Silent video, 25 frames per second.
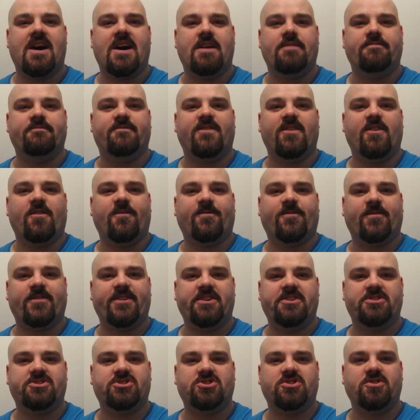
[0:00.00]
feel free
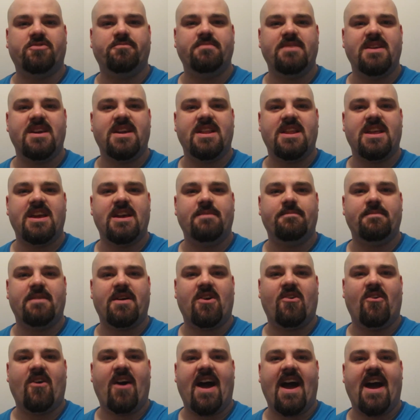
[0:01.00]
to shoot me an
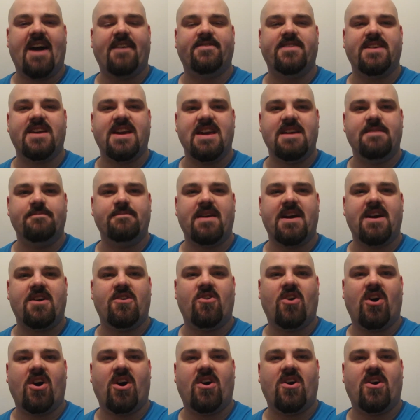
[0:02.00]
email. I have the
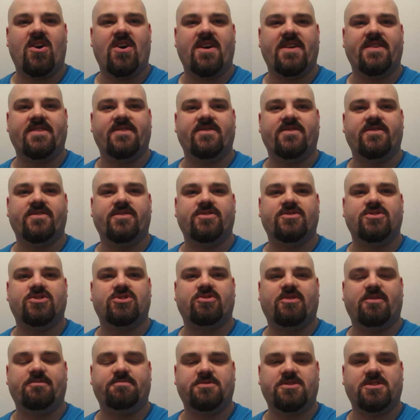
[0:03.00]
email on the
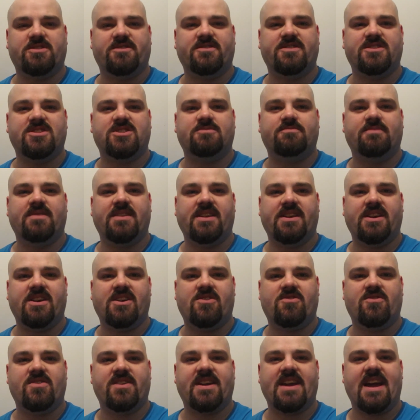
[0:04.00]
description of this
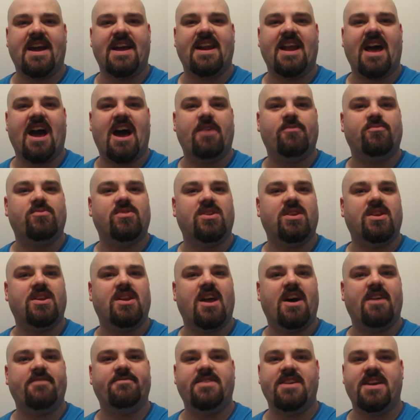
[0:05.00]
video. Again, I would
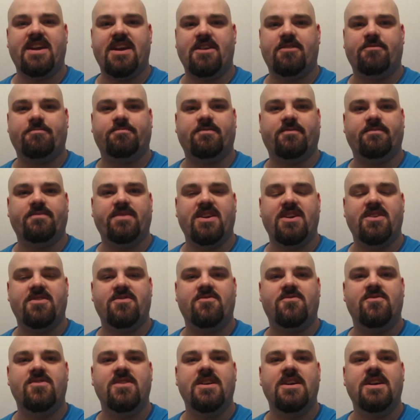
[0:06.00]
love to hear from
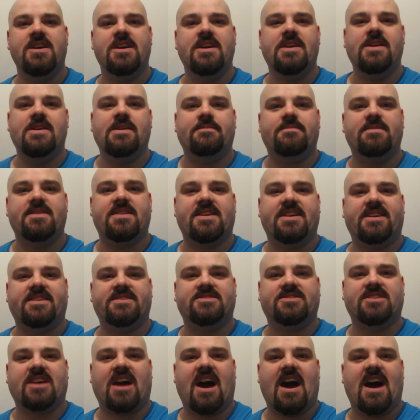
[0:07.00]
you
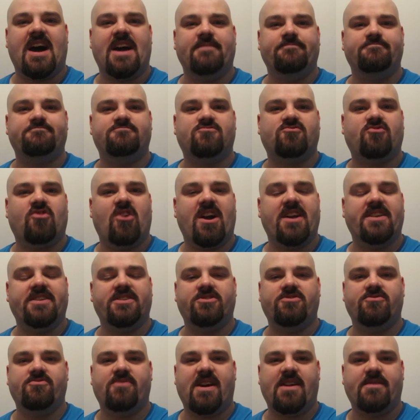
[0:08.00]
because I'm trying to
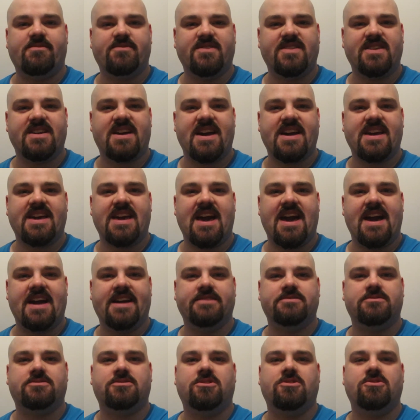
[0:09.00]
do everything I
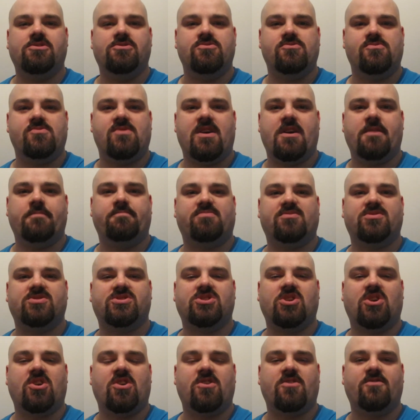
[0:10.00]
can to
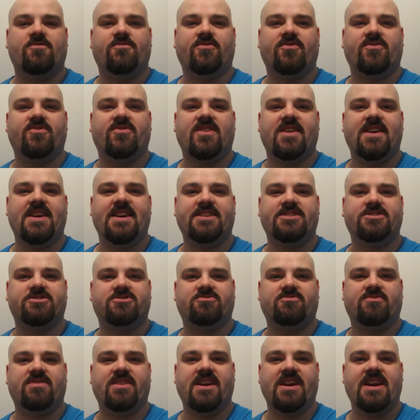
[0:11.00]
preserve the
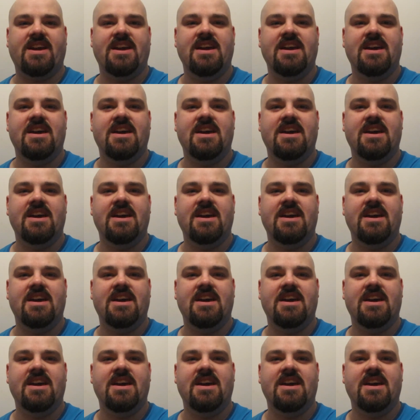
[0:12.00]
history